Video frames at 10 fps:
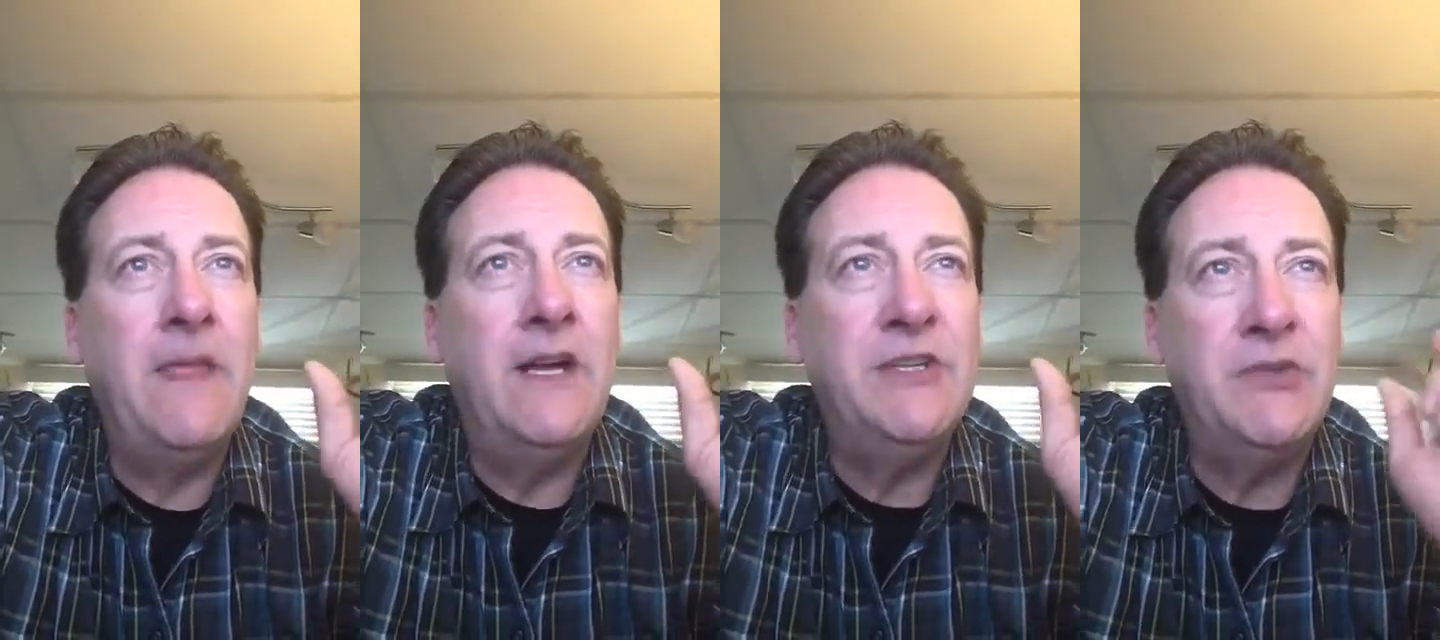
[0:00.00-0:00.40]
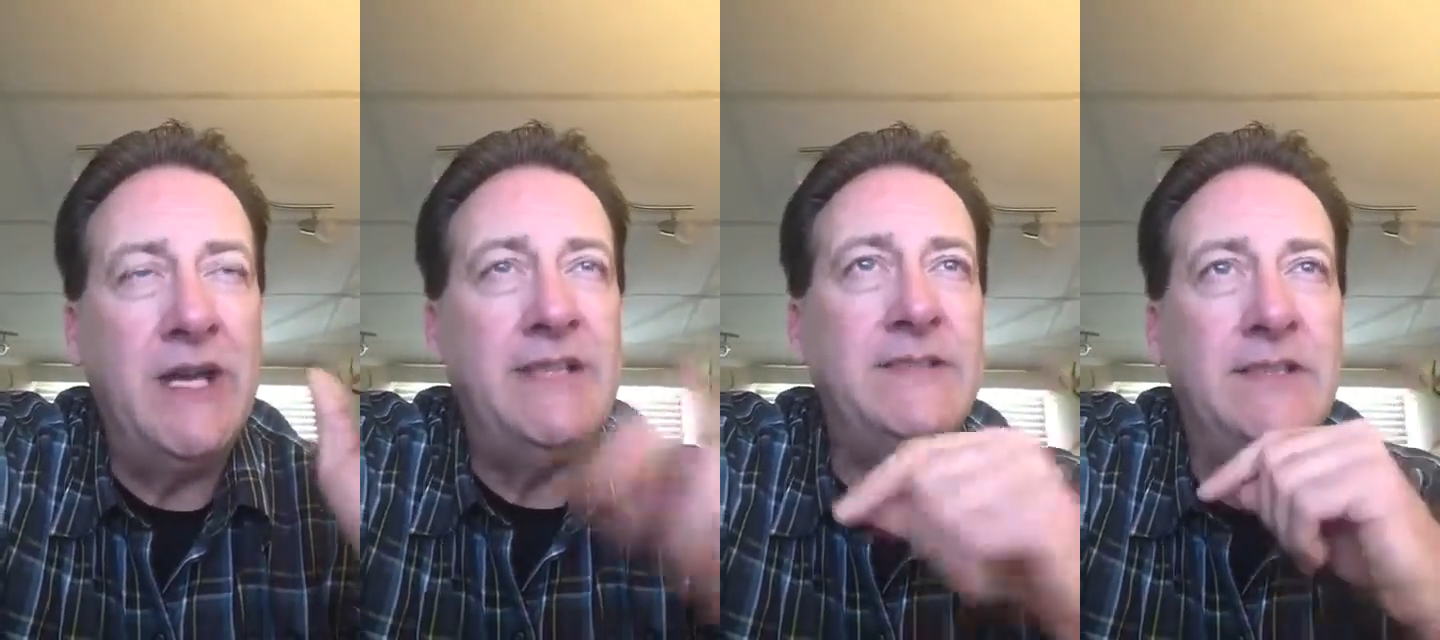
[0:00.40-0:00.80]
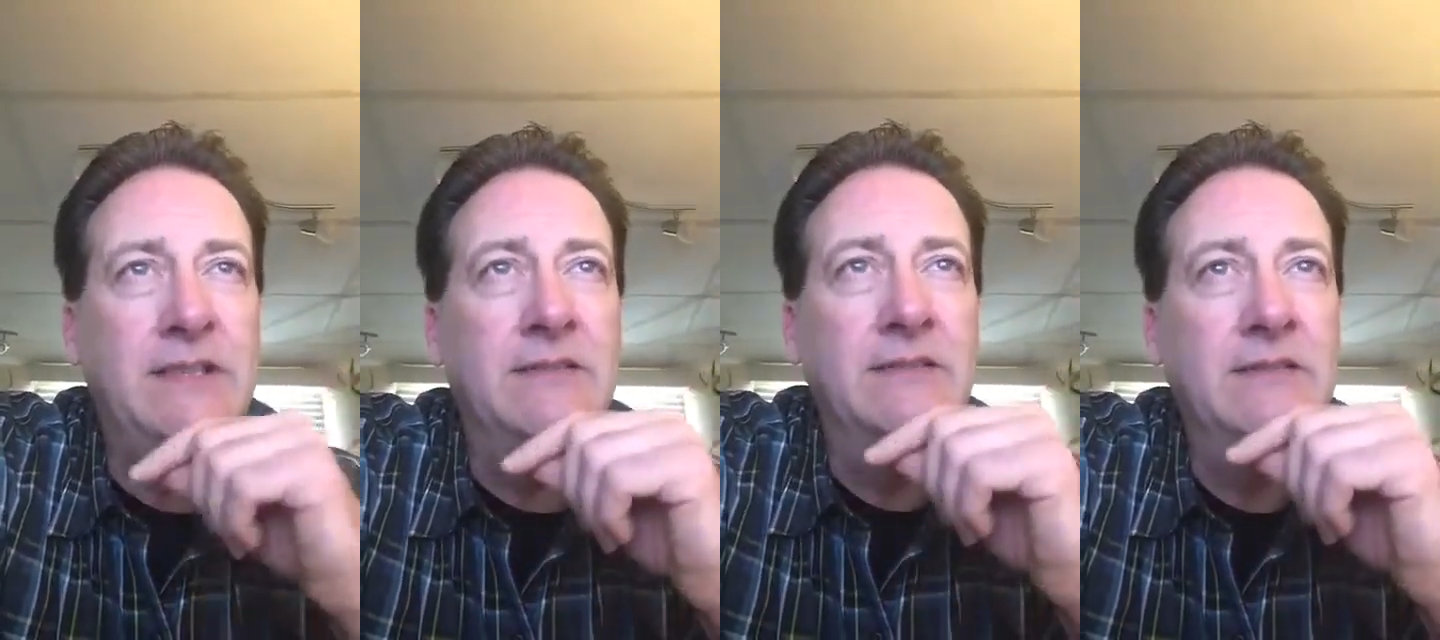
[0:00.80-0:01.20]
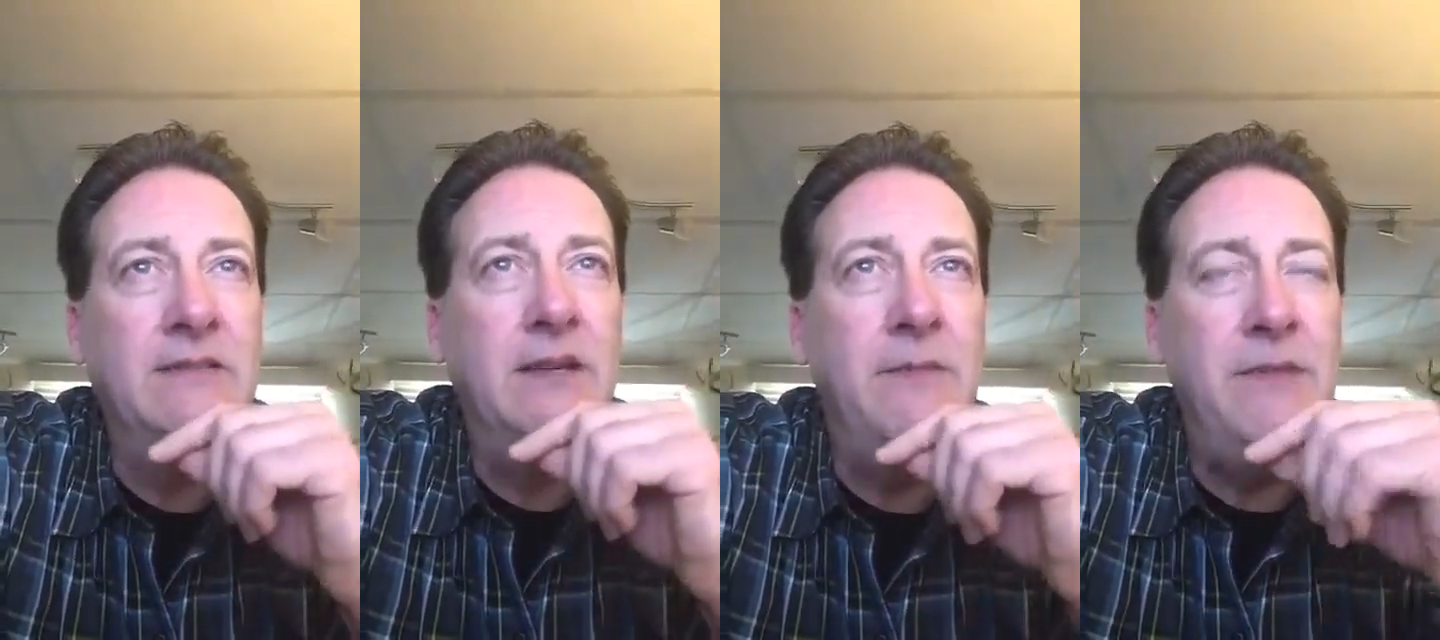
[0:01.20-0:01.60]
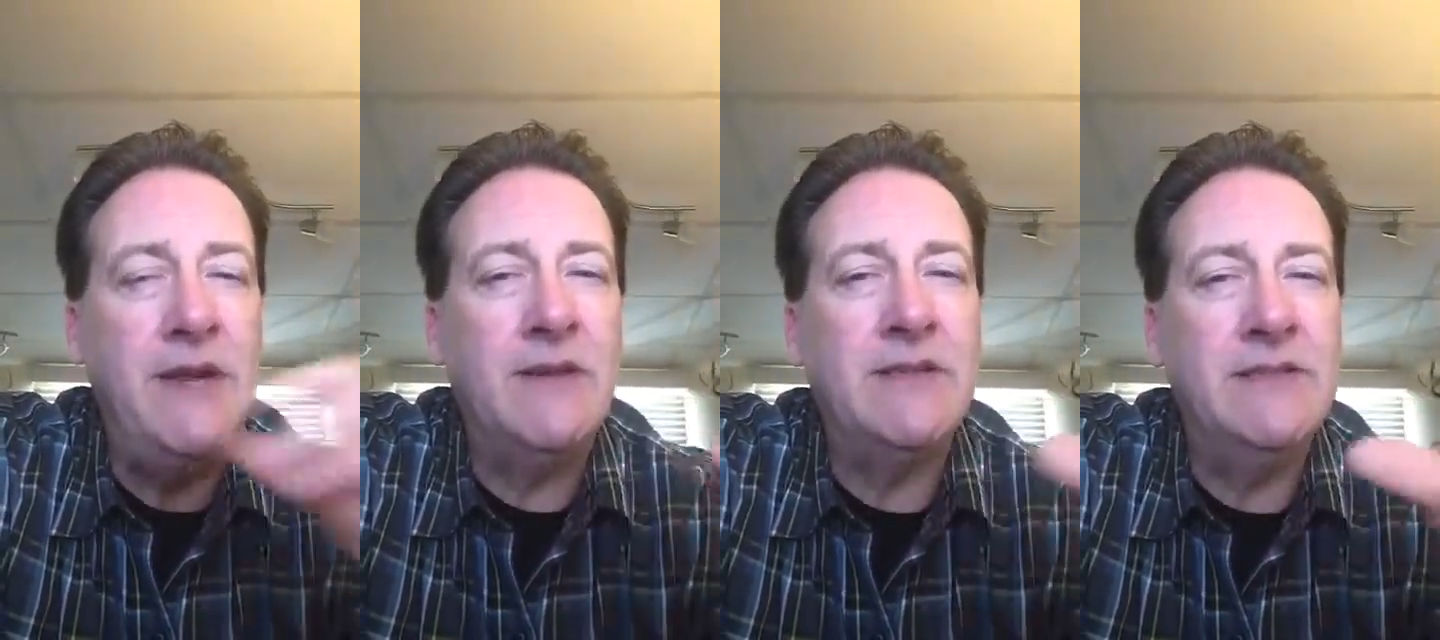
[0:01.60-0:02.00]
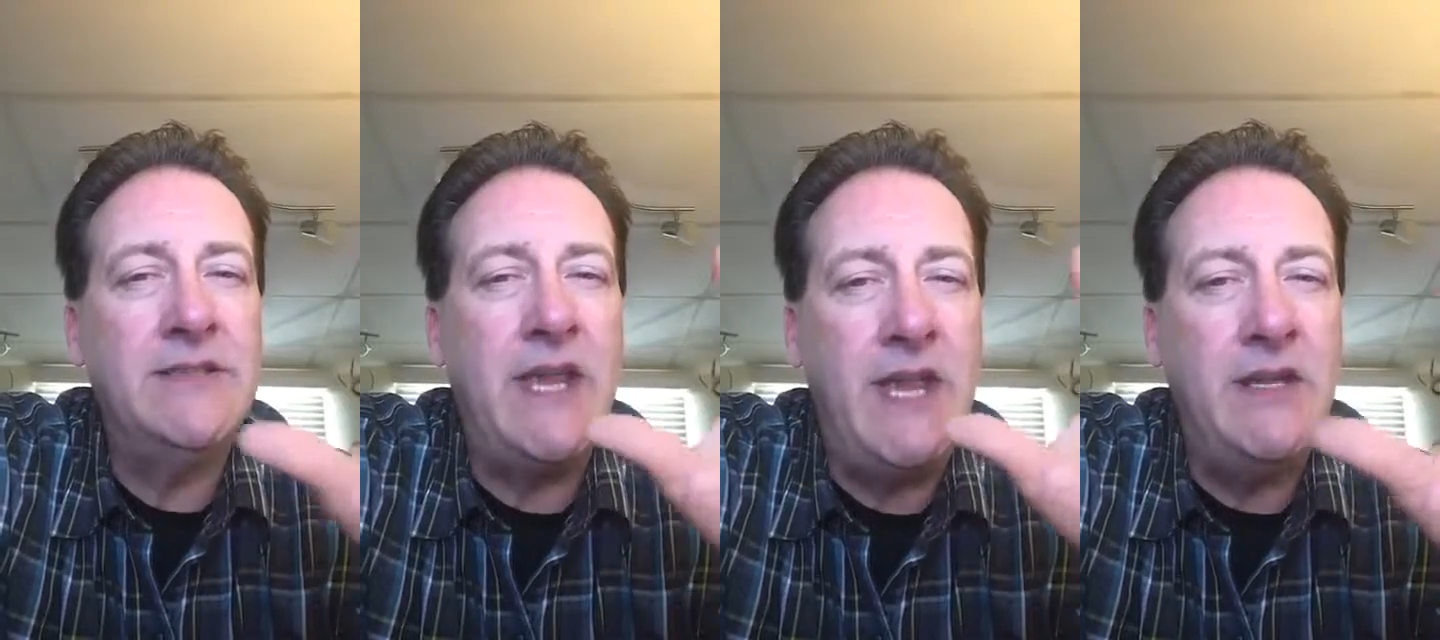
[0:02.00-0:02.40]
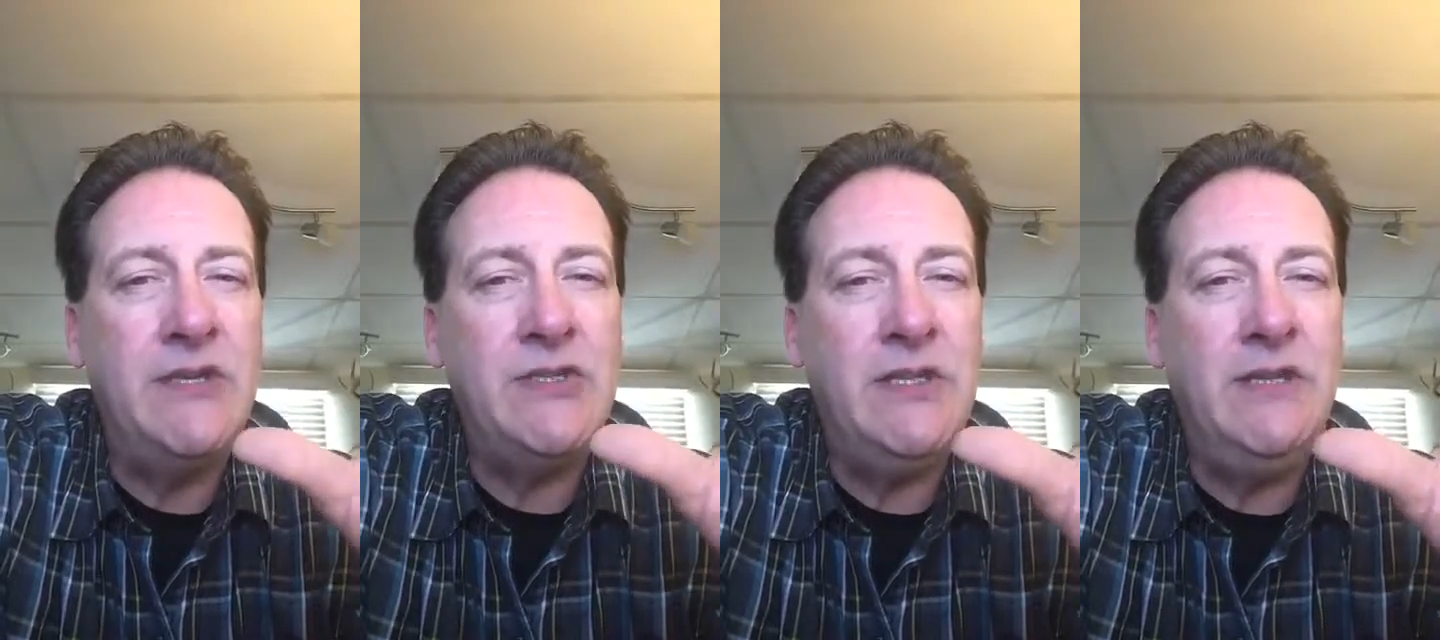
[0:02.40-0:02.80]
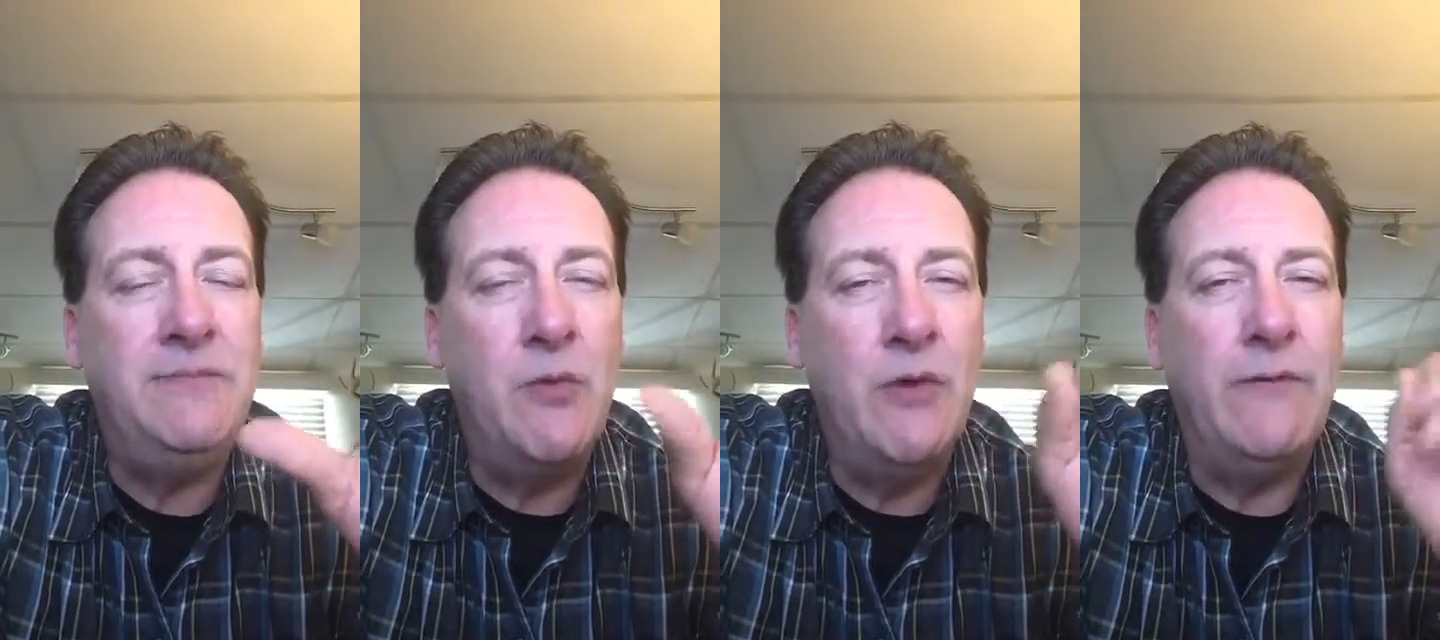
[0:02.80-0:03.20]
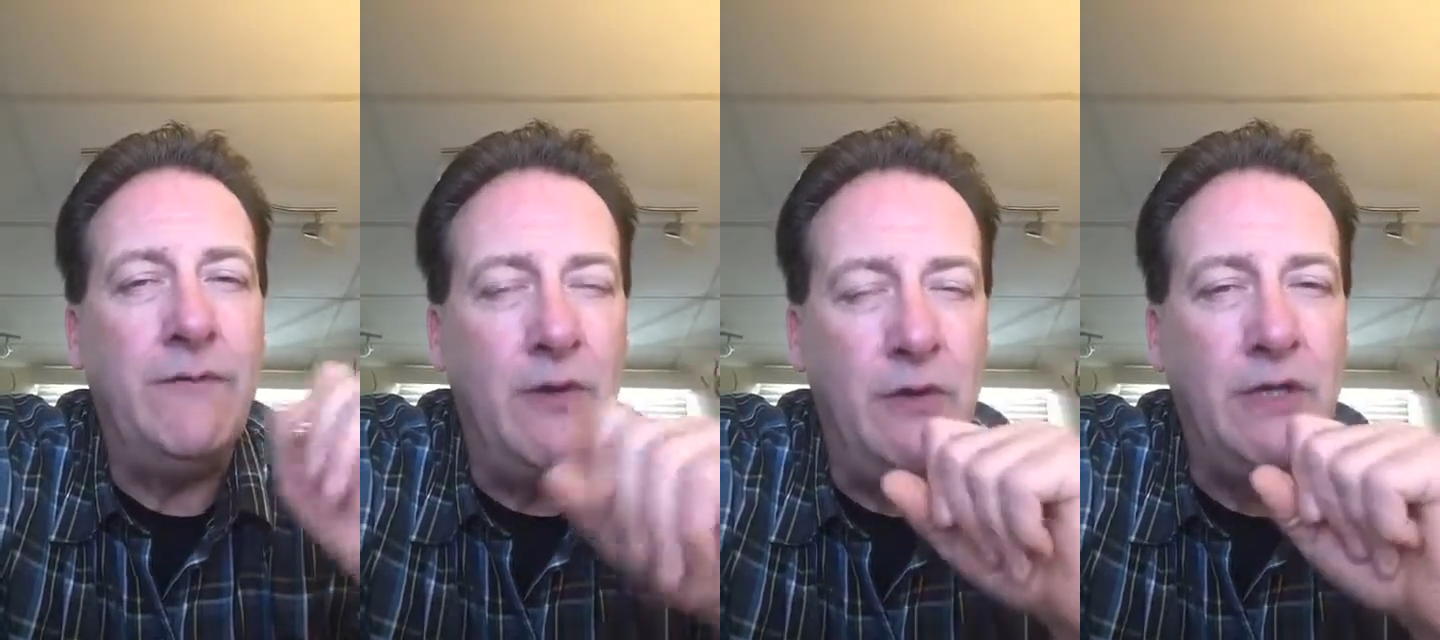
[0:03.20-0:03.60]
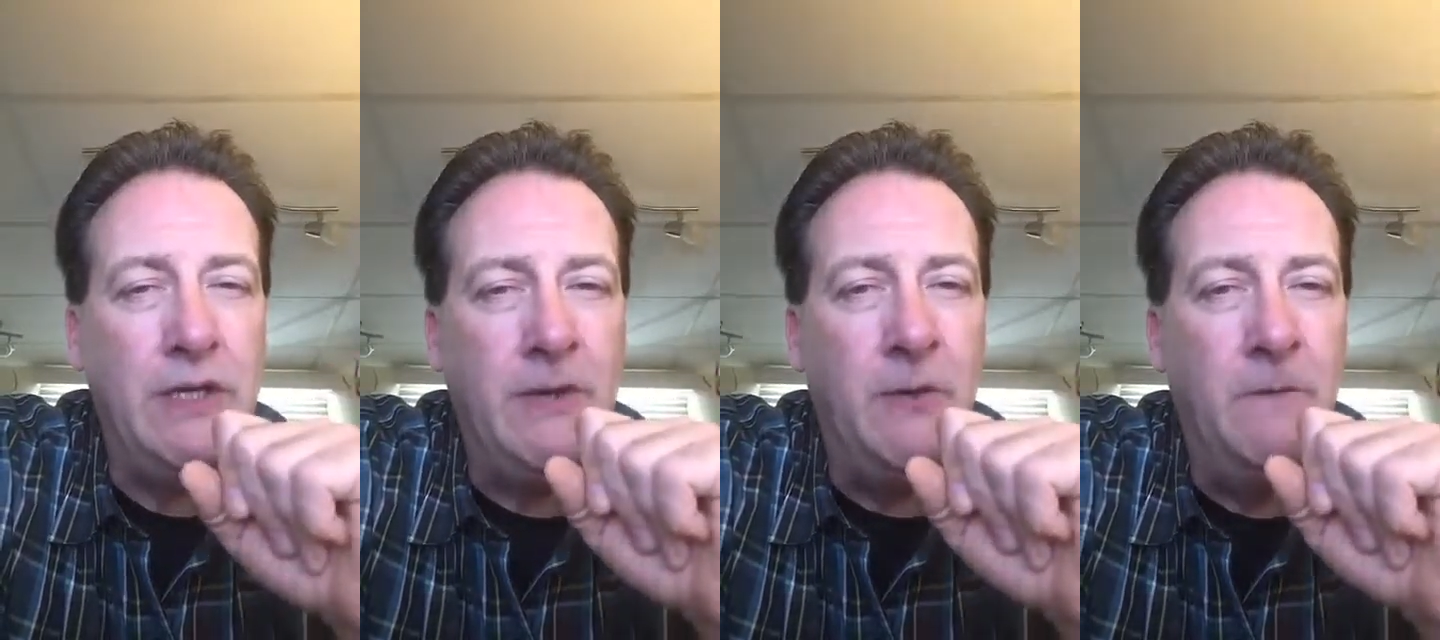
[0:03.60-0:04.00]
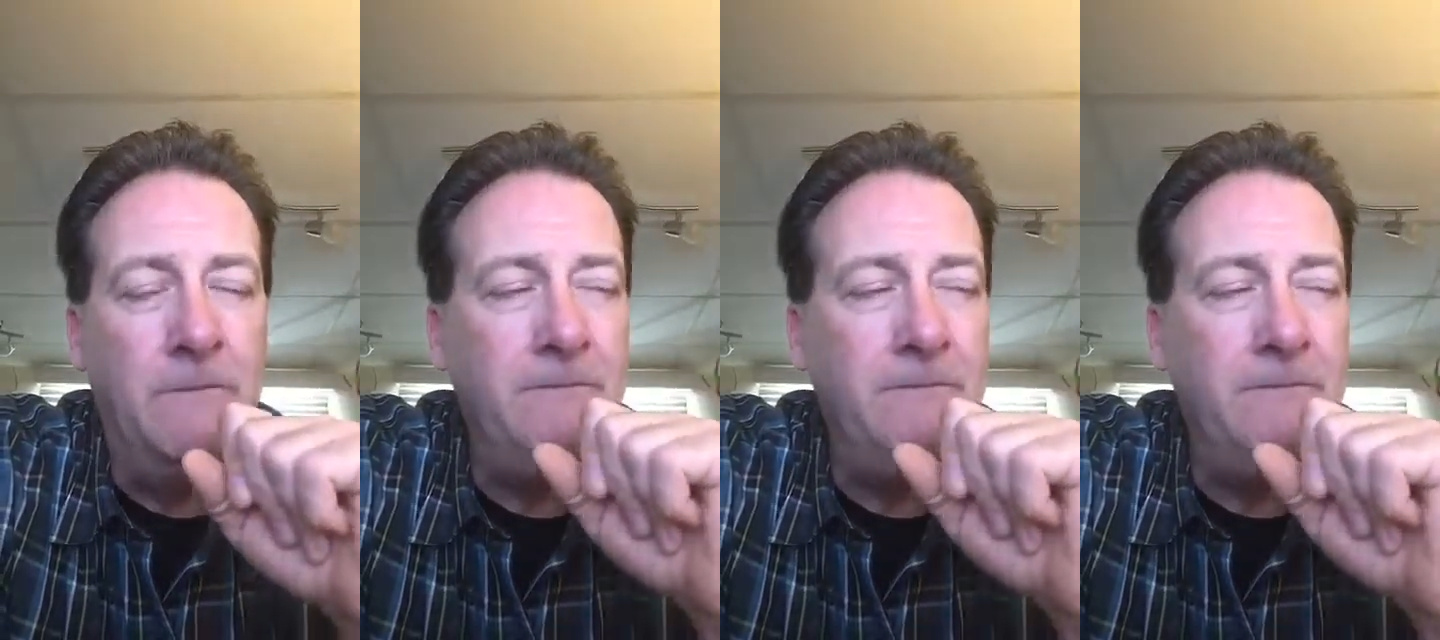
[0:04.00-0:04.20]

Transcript: addressing America's energy portfolio,